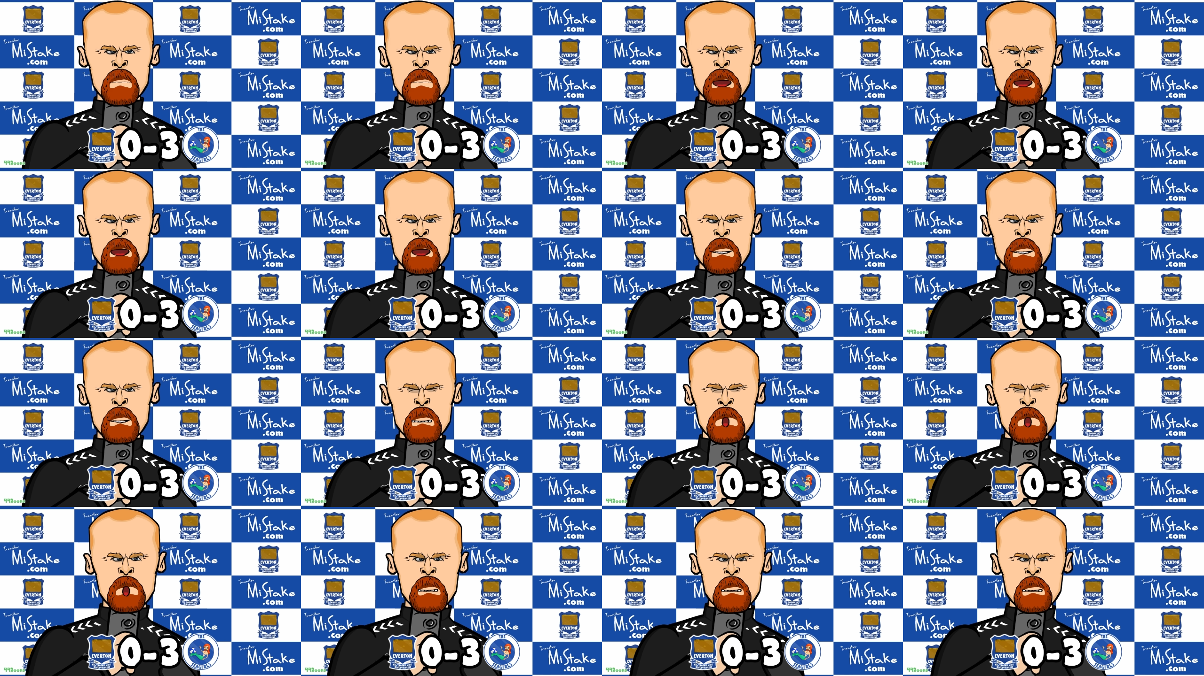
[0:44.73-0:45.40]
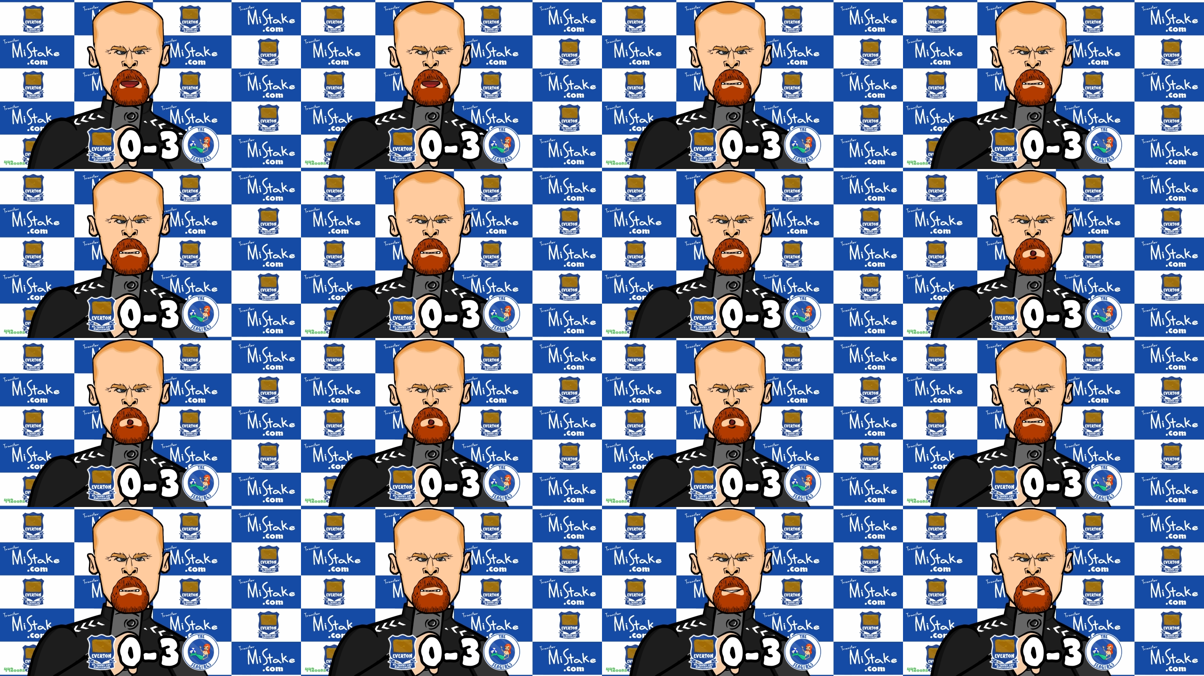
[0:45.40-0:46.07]
I've got a
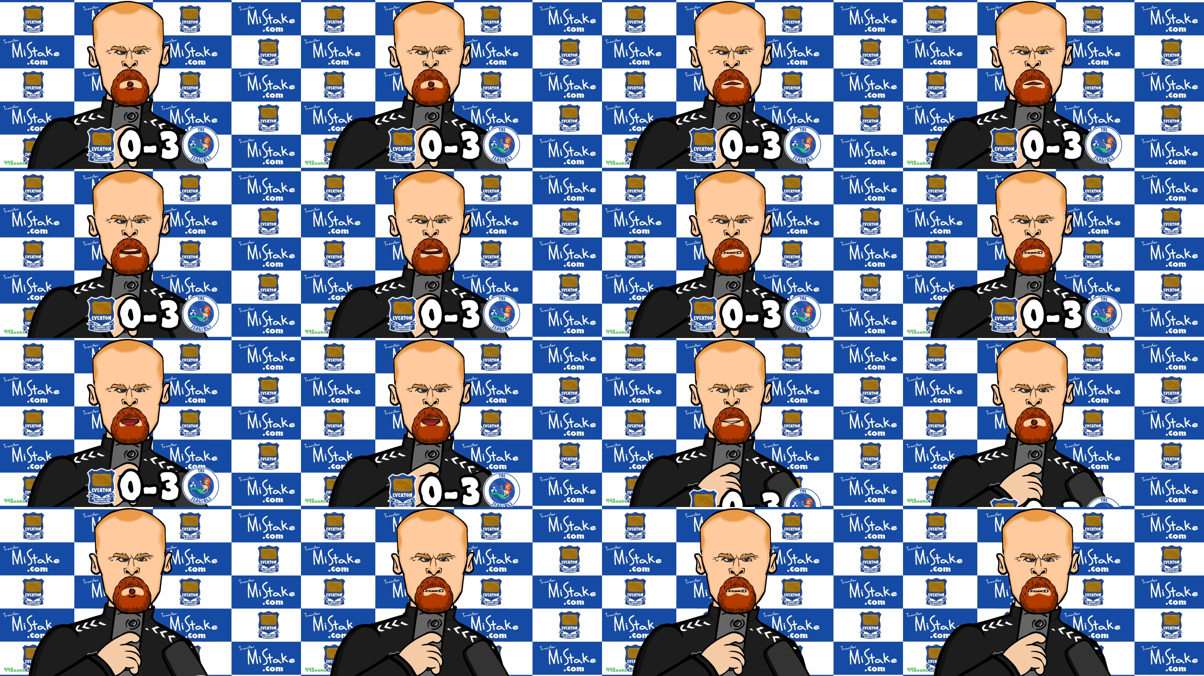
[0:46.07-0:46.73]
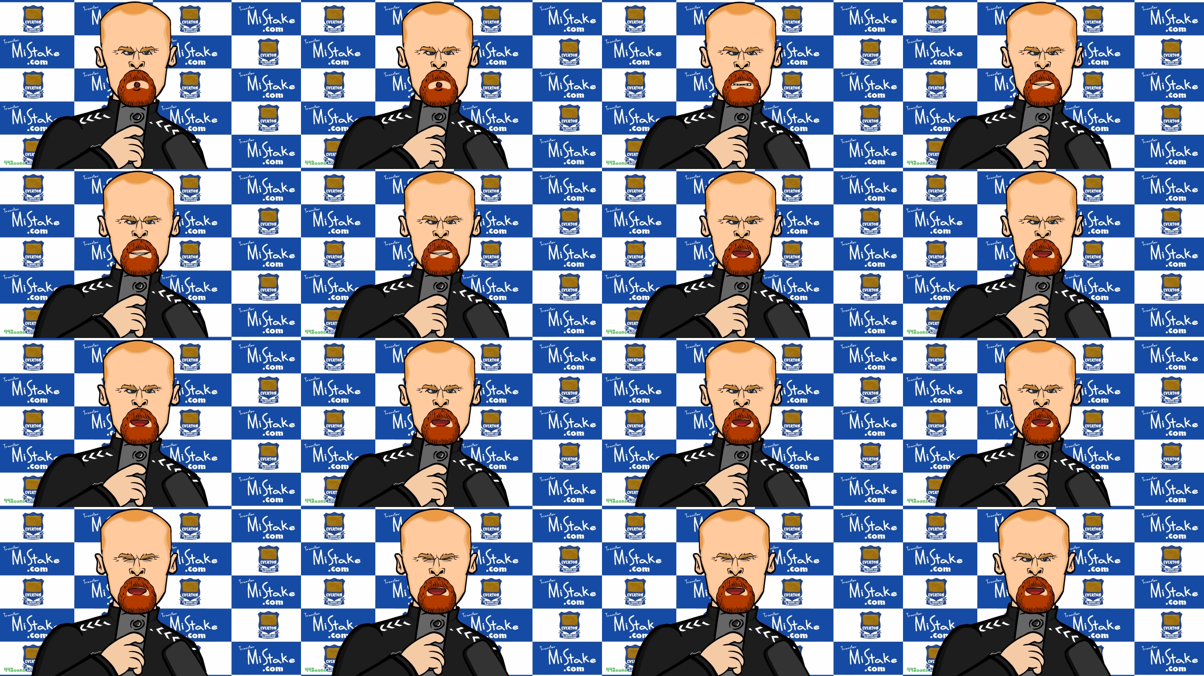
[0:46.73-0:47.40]
question for the Everton
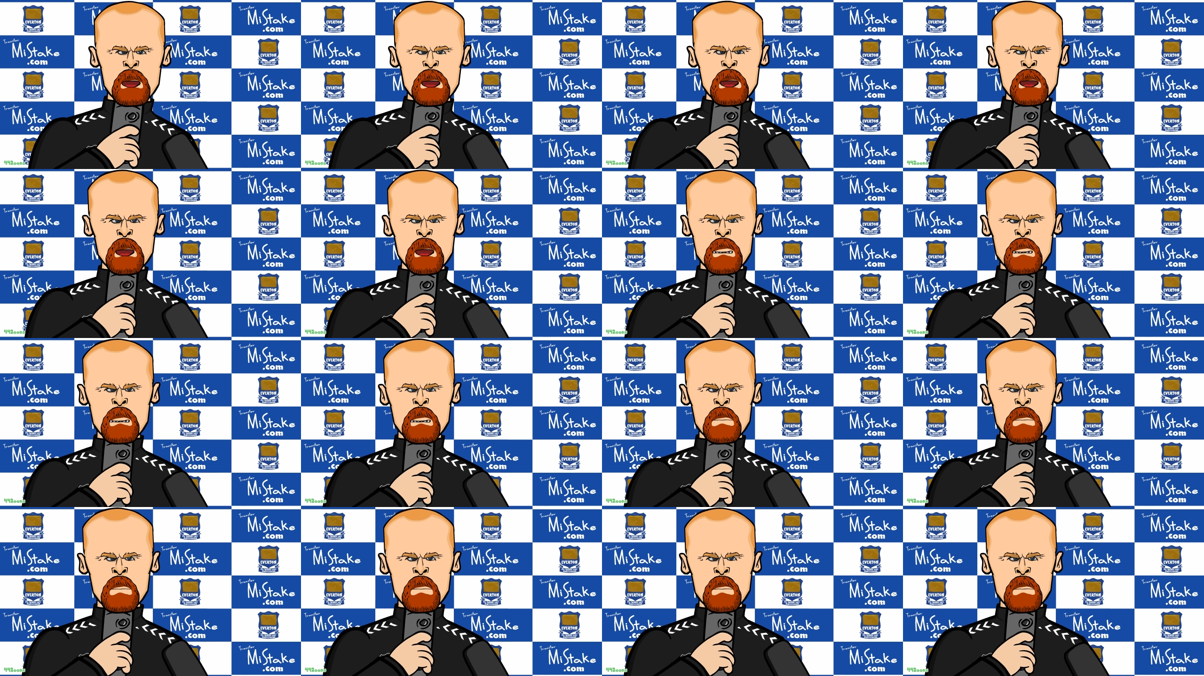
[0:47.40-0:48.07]
fans.